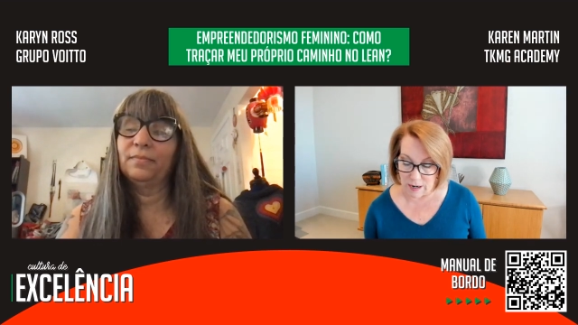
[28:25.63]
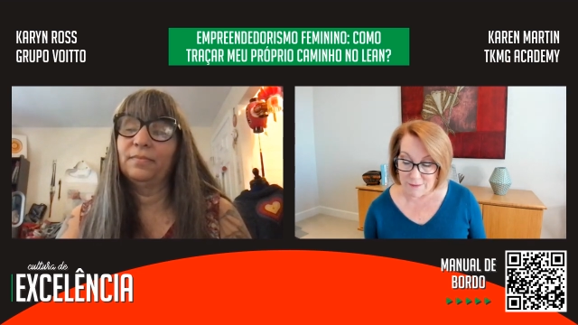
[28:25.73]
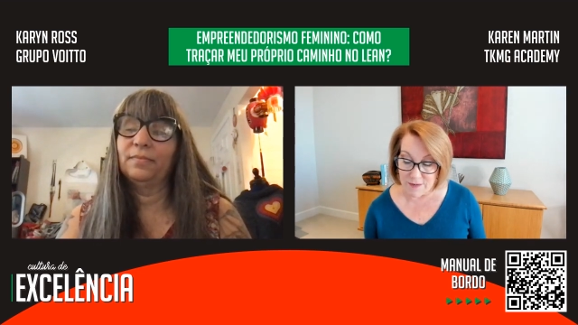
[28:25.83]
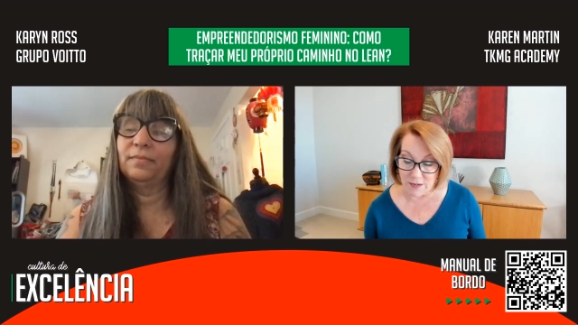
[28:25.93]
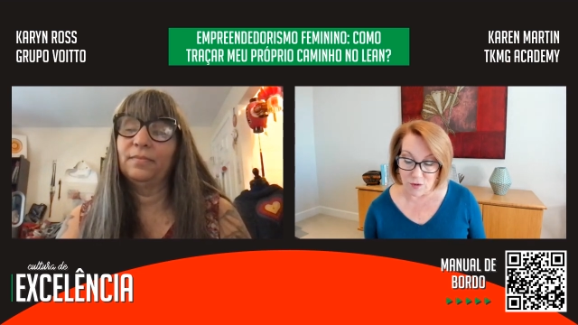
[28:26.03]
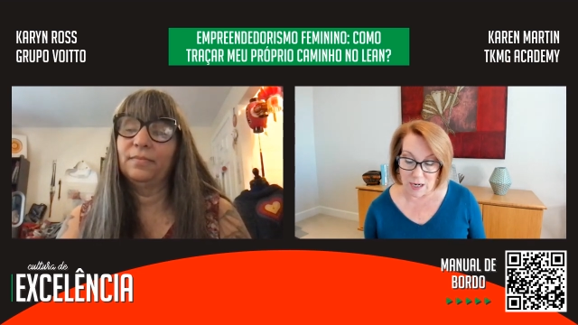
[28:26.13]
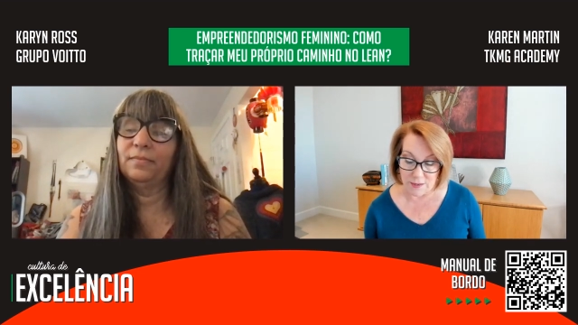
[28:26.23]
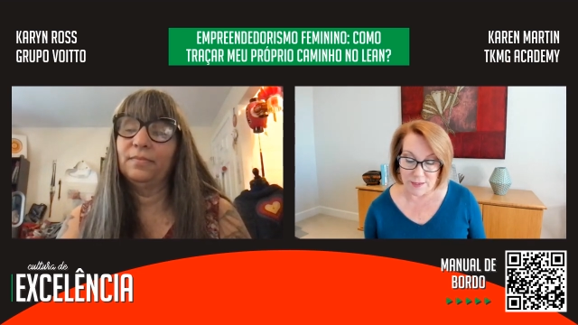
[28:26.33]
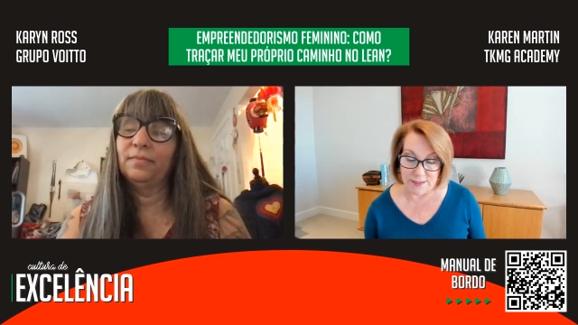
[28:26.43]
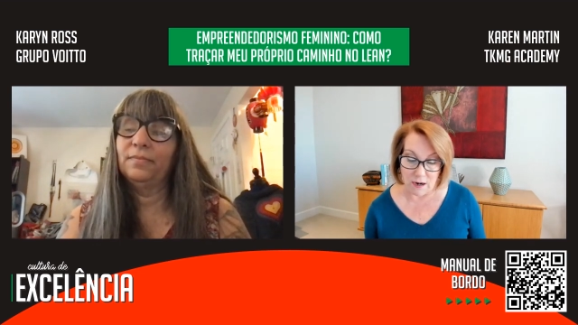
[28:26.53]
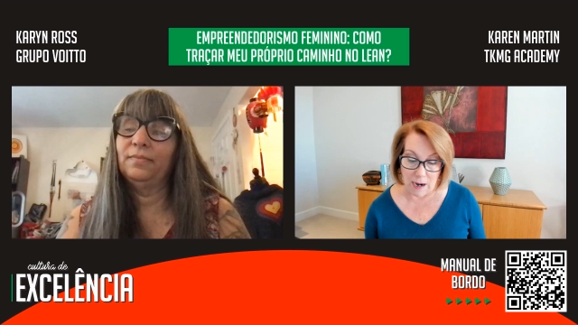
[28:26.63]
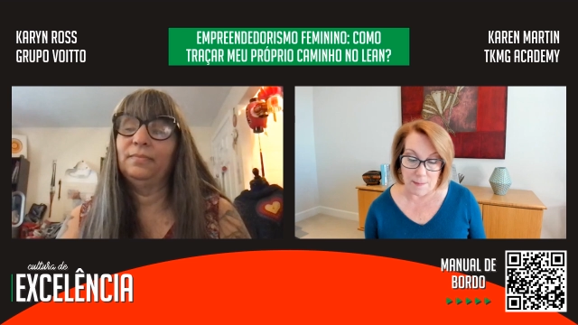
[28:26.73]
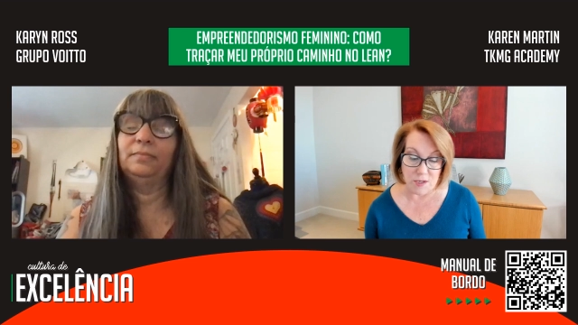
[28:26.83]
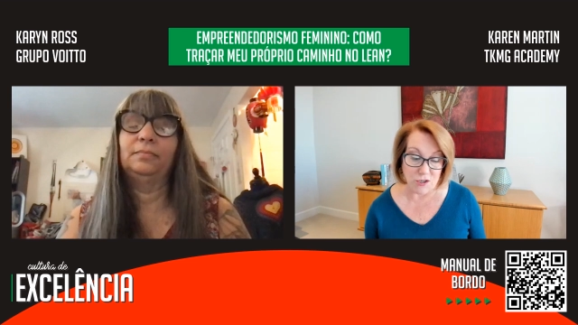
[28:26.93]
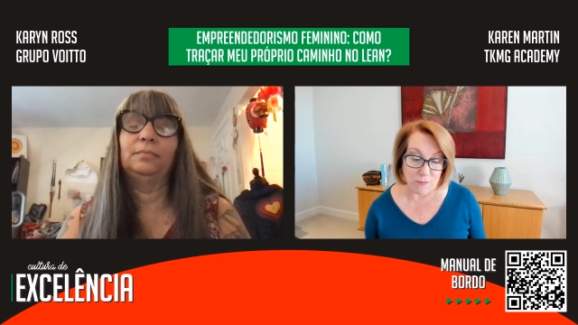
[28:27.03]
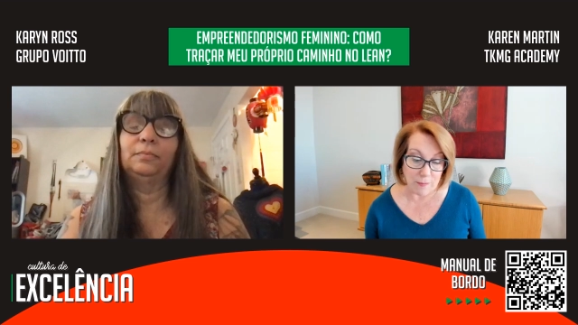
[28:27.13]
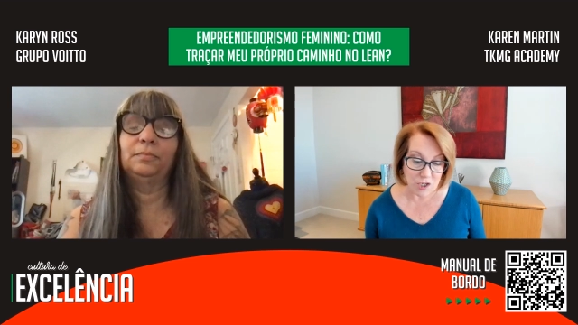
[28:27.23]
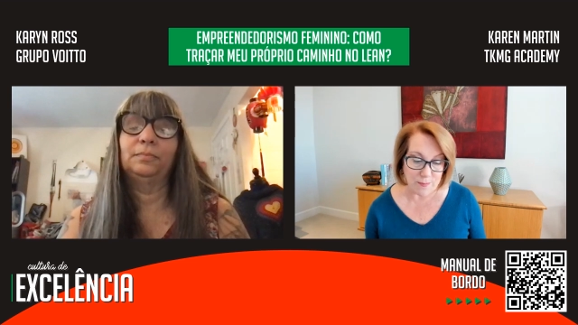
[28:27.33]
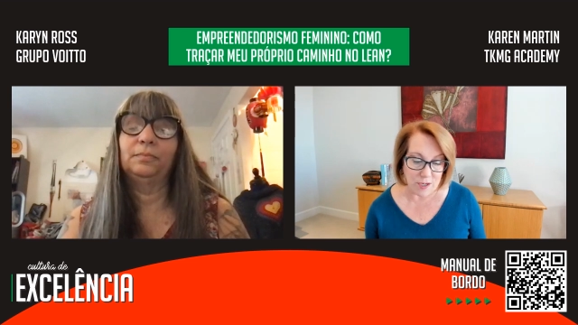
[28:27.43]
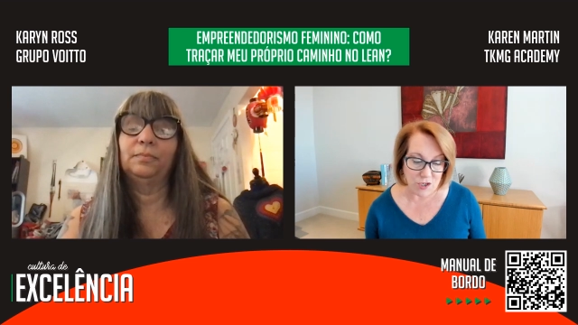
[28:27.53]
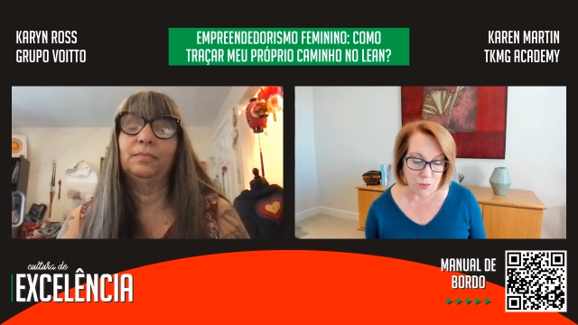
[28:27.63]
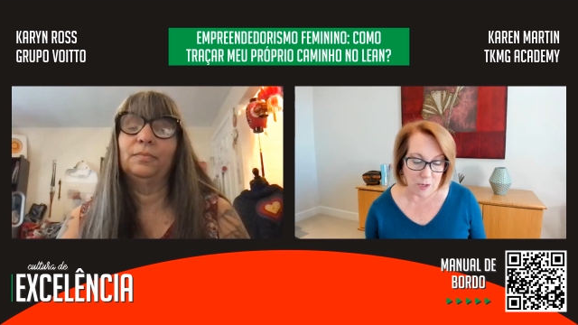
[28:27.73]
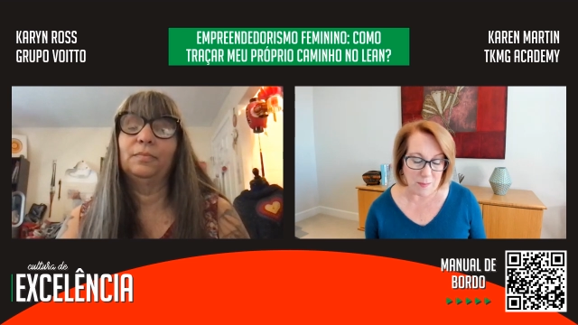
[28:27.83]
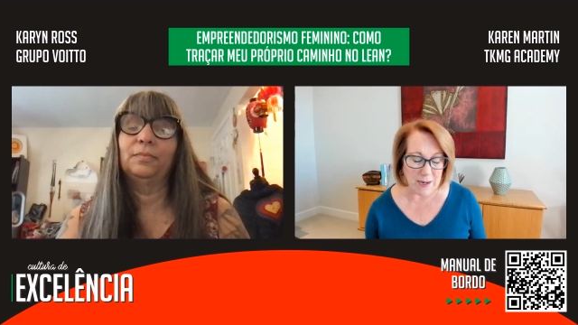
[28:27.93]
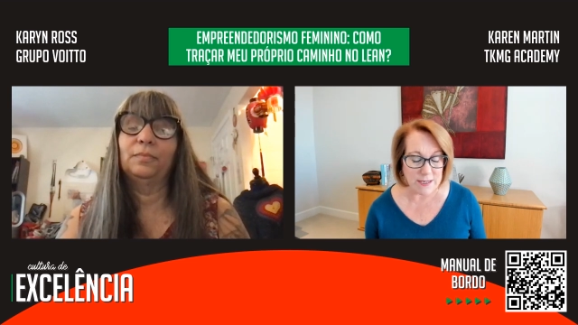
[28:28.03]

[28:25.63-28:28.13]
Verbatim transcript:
Speaker 1: never had the time to do much mentoring,